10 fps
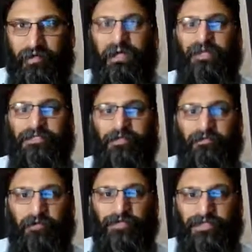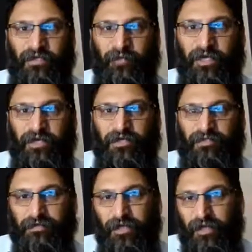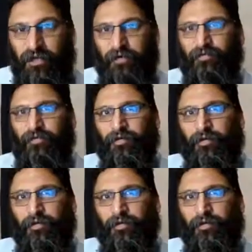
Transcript: is the first thing we can do. Now,